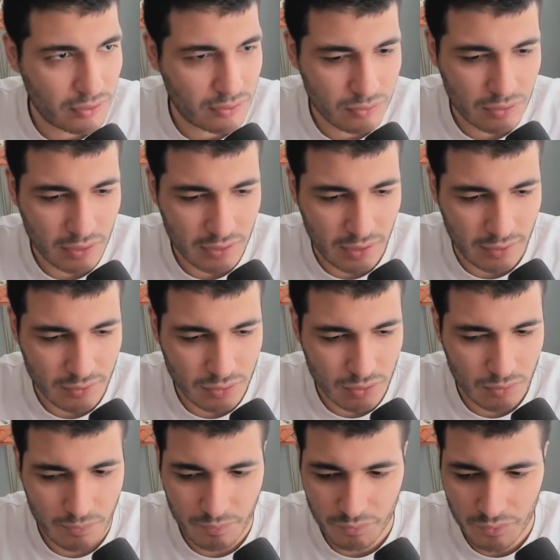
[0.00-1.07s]
do it like that.
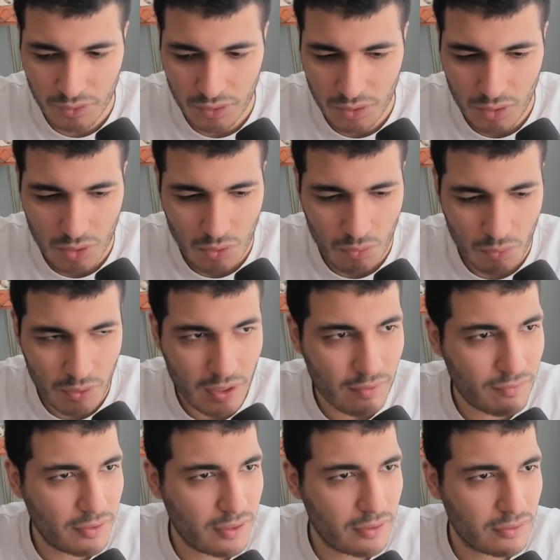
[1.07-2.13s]
So we
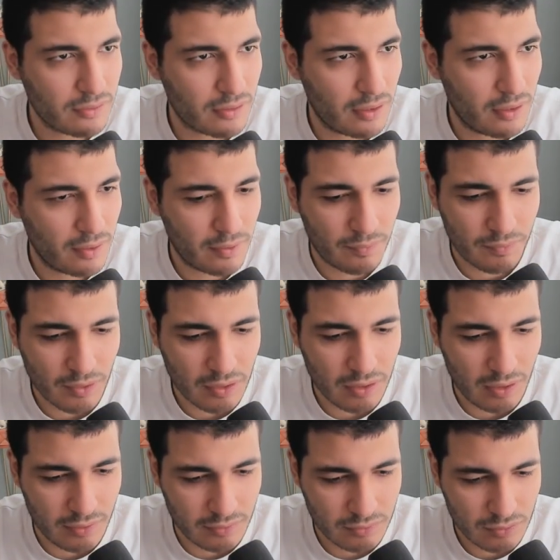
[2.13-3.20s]
have here um, the
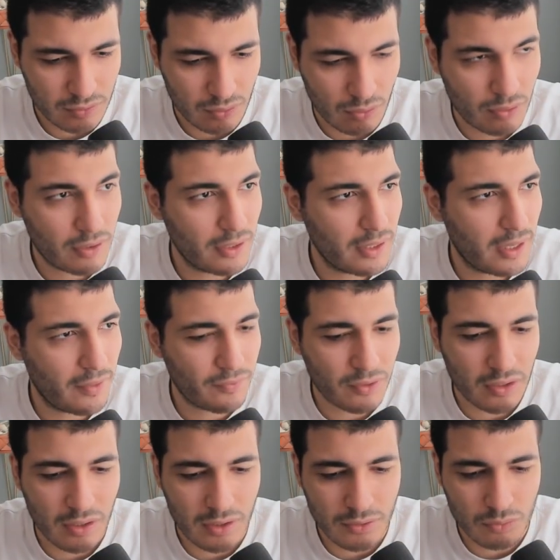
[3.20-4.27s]
client, okay, and the
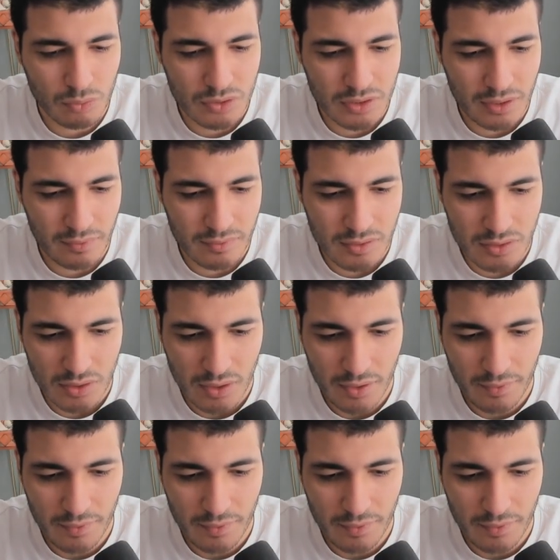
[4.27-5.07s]
client will send